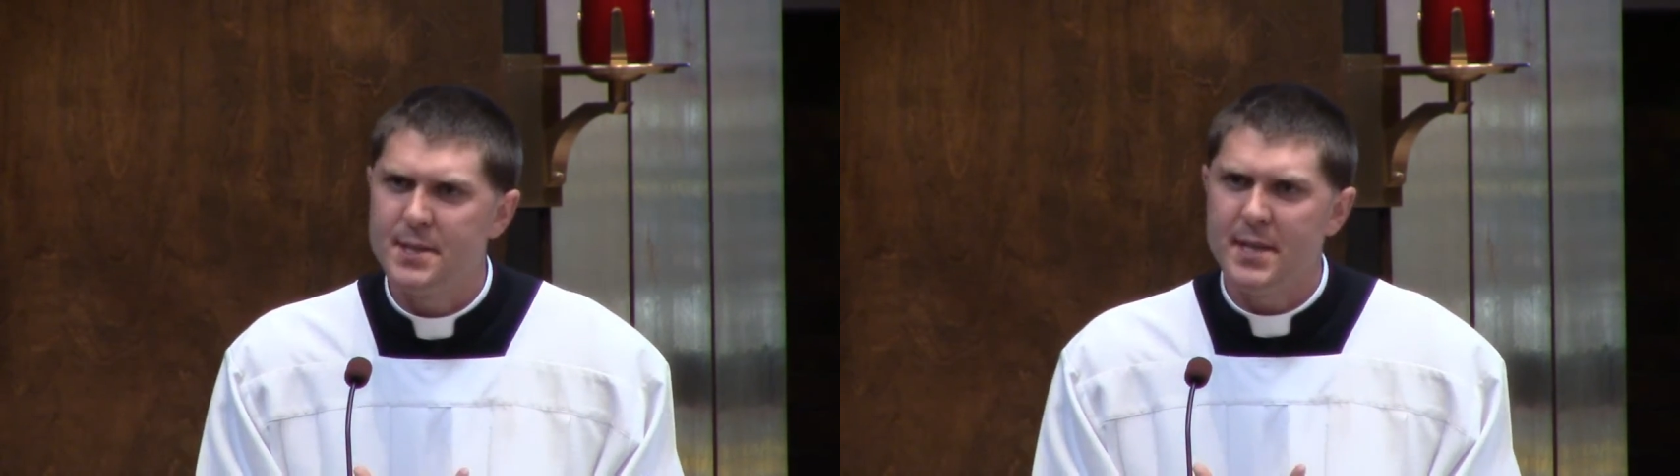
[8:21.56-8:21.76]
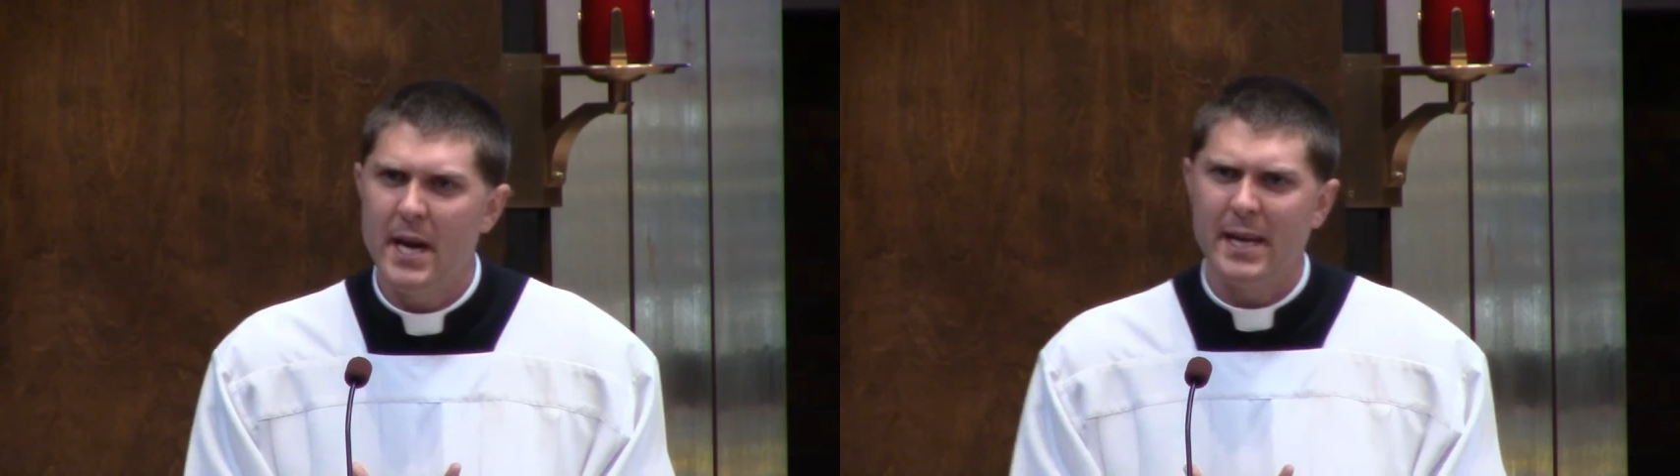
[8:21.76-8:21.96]

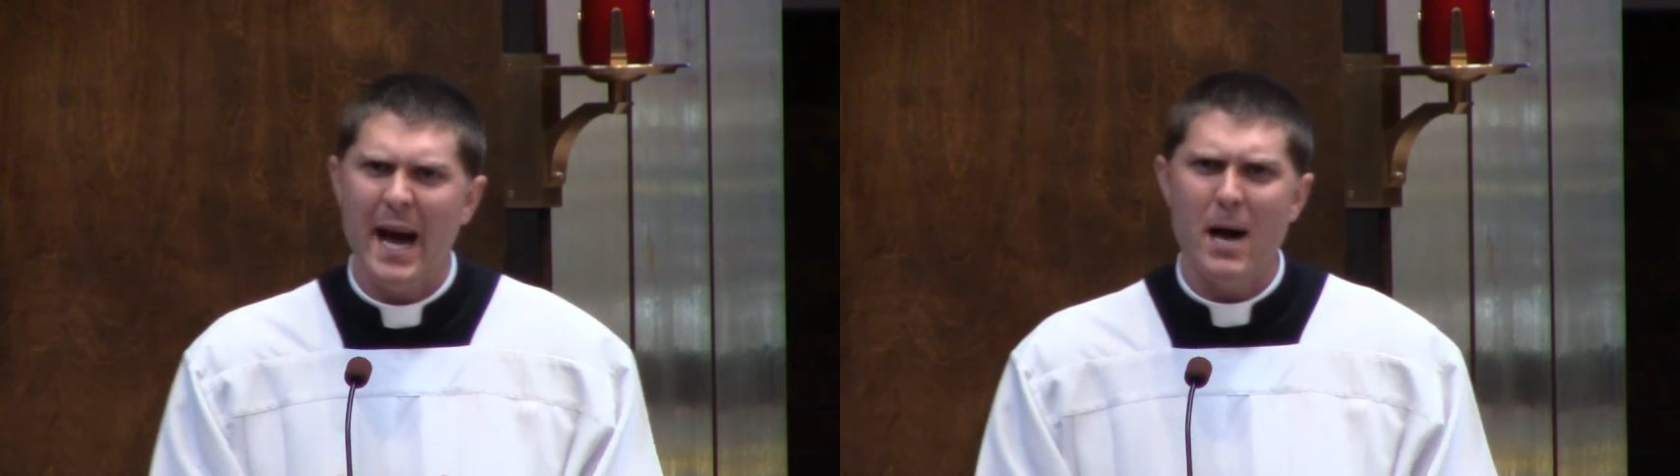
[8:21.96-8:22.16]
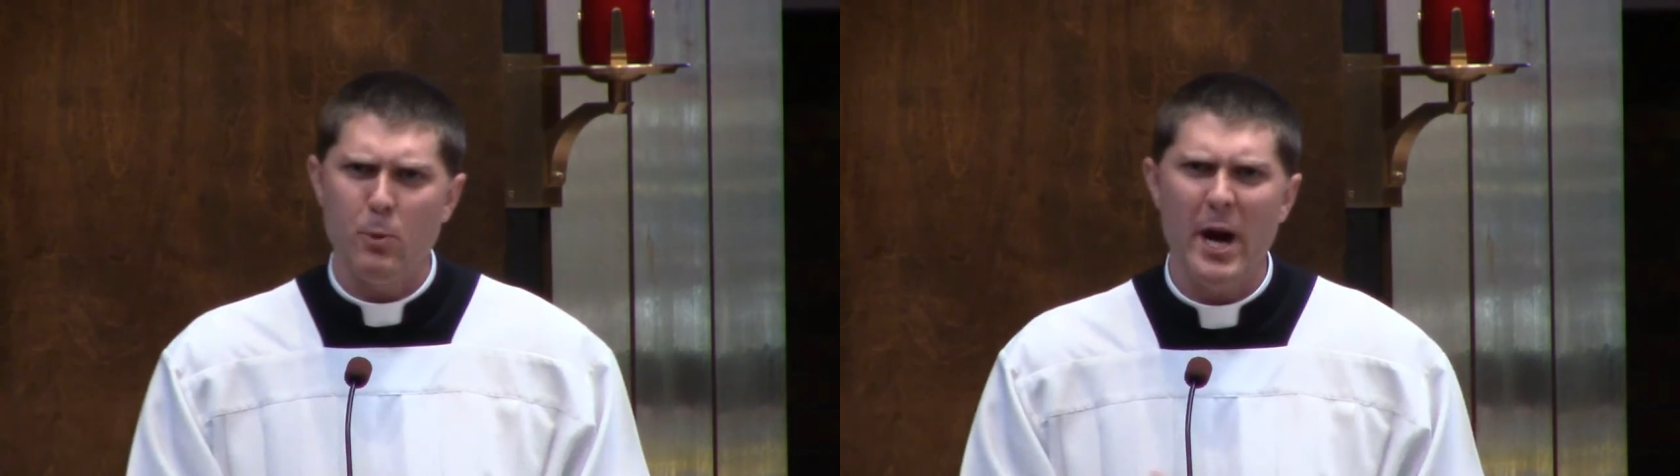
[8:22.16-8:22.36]
saying,
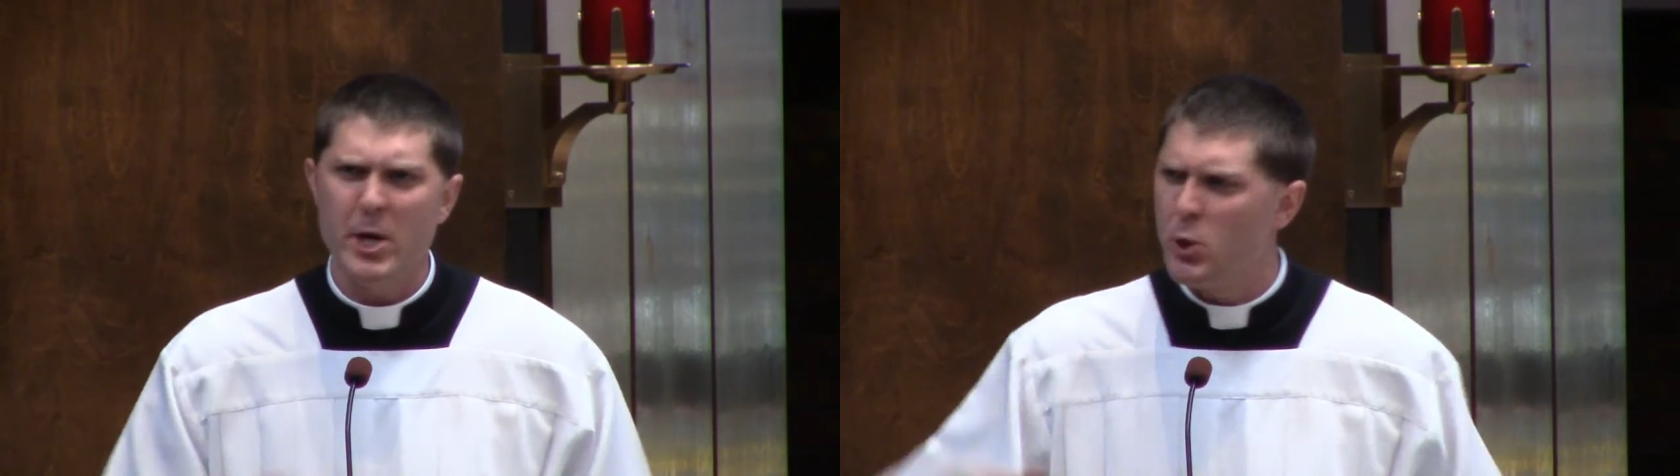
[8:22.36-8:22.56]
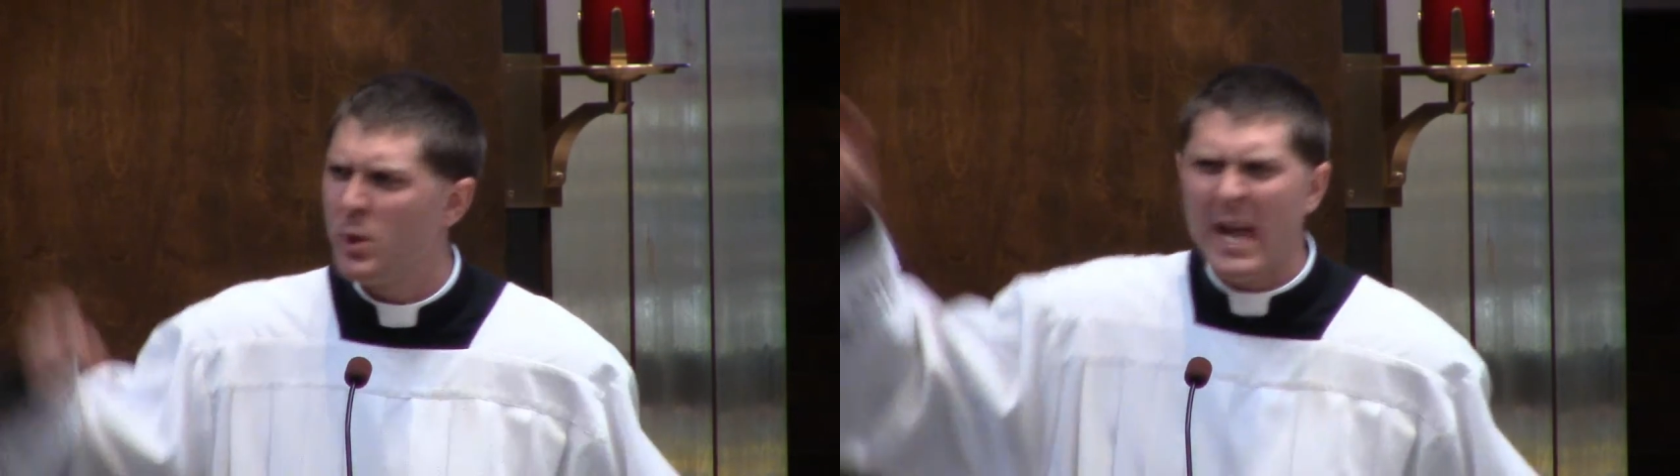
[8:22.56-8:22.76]
God, why are
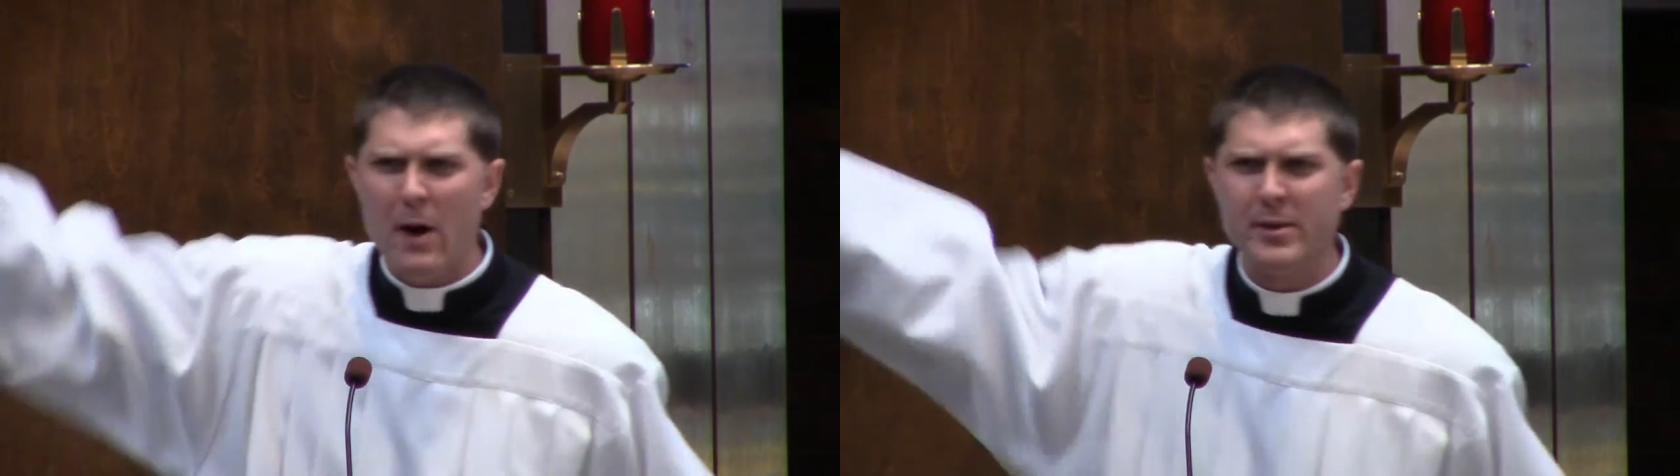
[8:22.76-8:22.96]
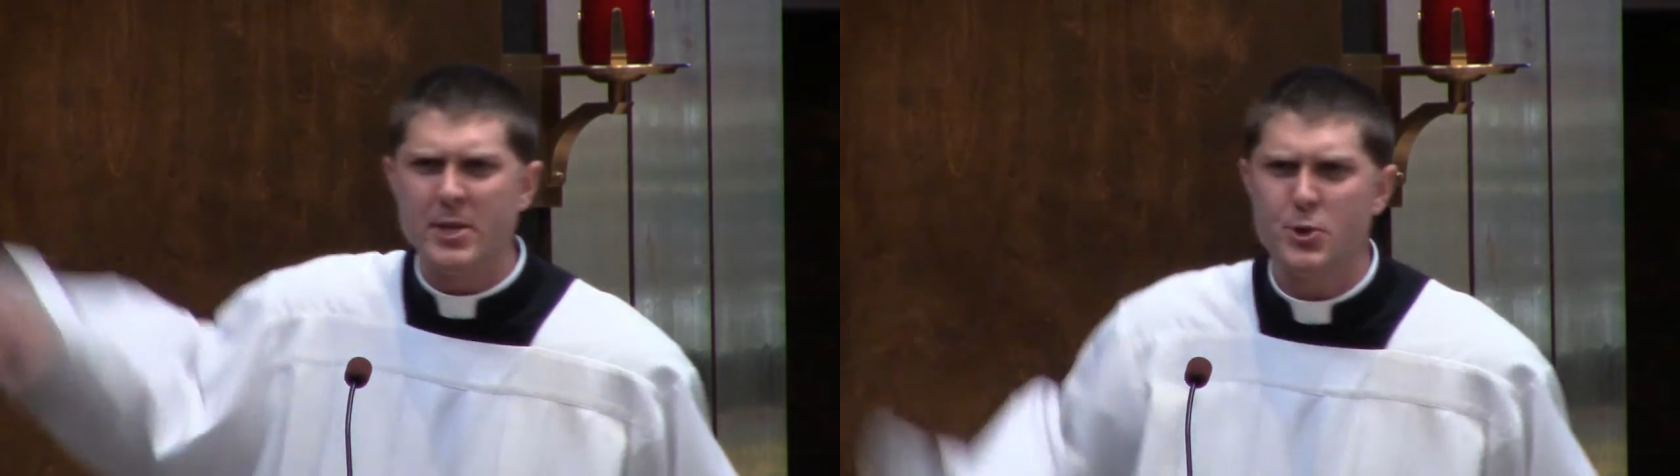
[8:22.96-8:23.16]
you
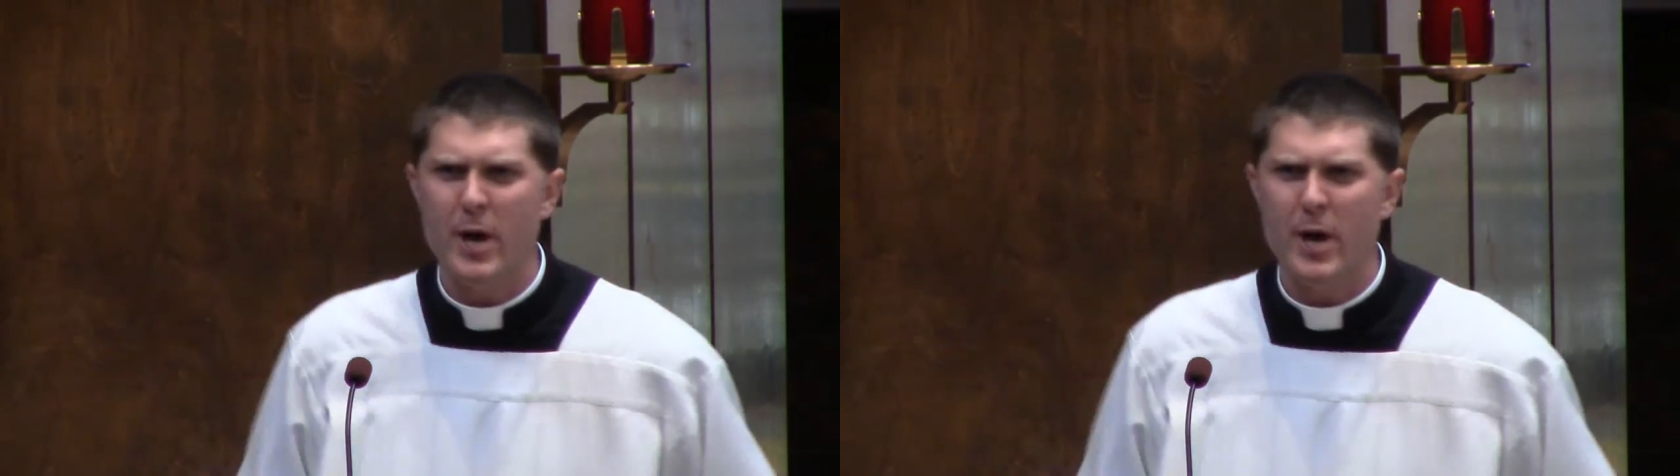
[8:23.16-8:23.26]
allowing this